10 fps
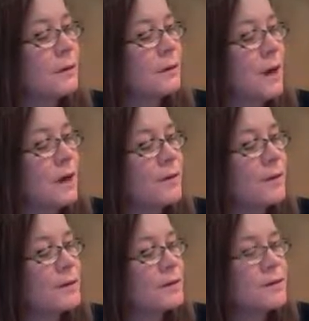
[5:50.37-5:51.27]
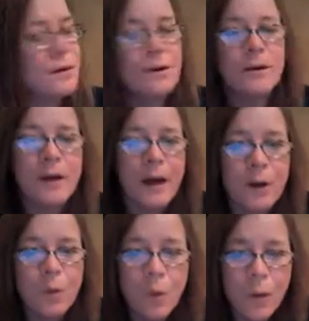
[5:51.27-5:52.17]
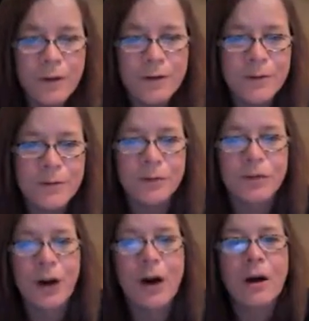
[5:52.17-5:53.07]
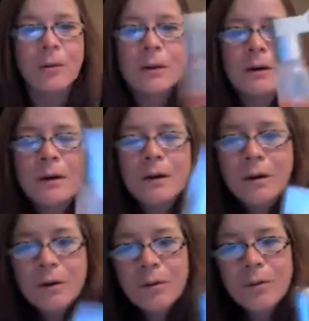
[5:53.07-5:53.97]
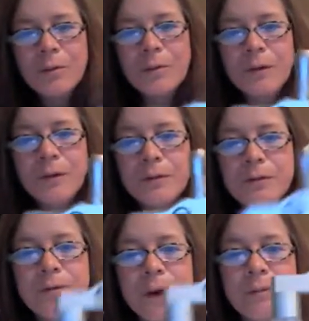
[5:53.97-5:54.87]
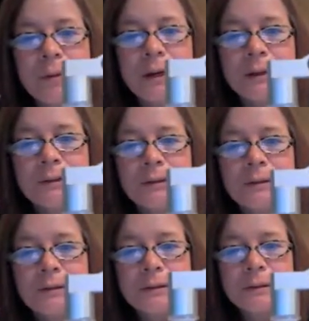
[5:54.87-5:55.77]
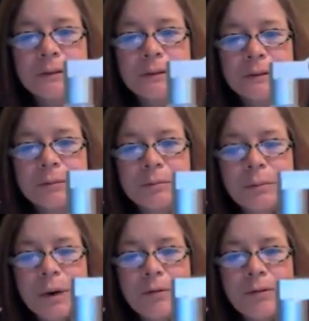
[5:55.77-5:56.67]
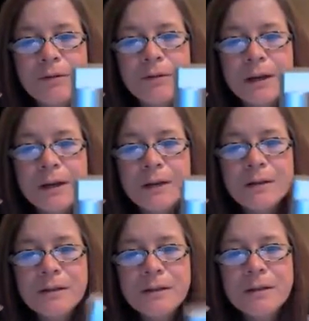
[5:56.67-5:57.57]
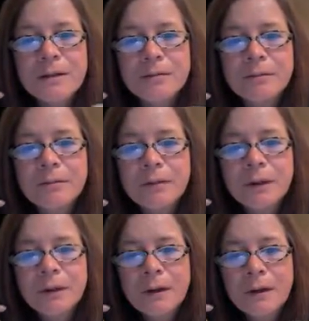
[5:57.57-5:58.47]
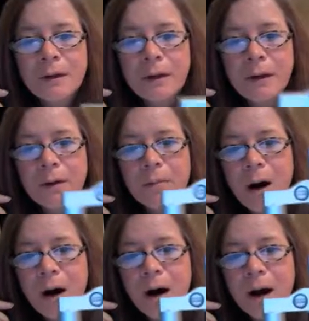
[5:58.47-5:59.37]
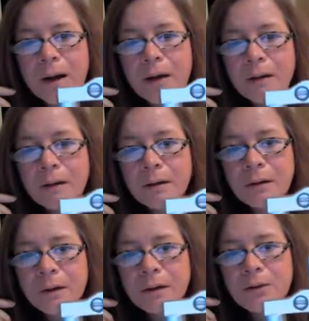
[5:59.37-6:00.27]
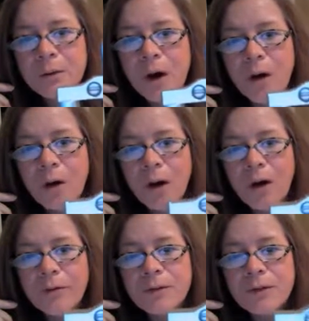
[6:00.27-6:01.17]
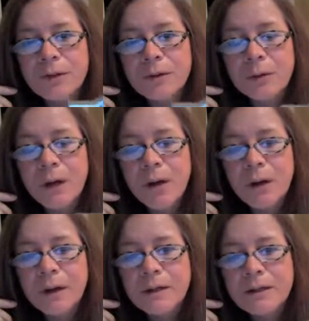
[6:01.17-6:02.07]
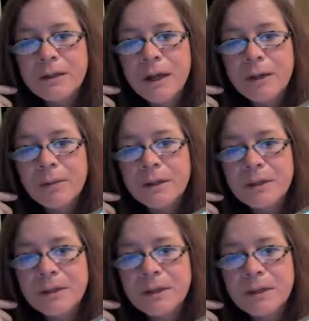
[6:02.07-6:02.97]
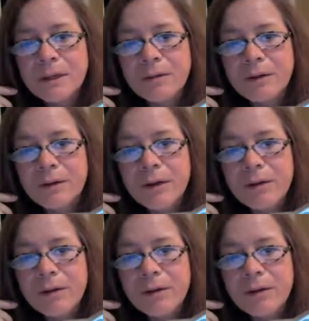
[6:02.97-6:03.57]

David has done a wonderful job with the VapeMate. Perfect feeding system, little mod, as we all love to do. We all like to stay busy. Give them another